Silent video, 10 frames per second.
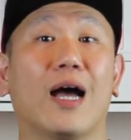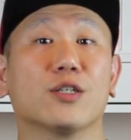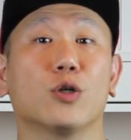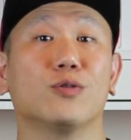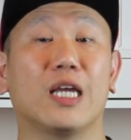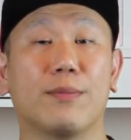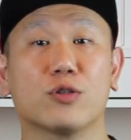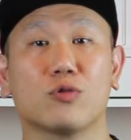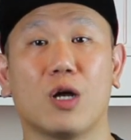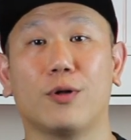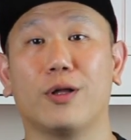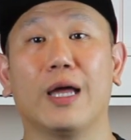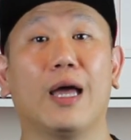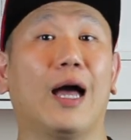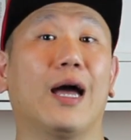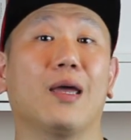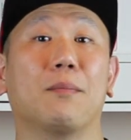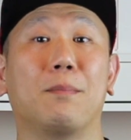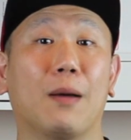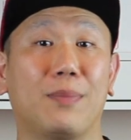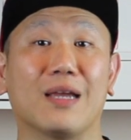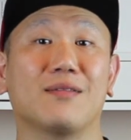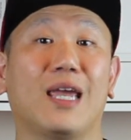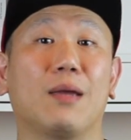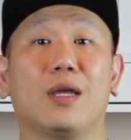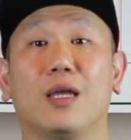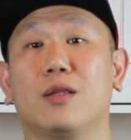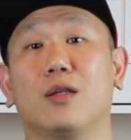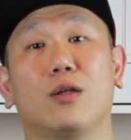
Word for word: So J.B. Straubel, a big name in,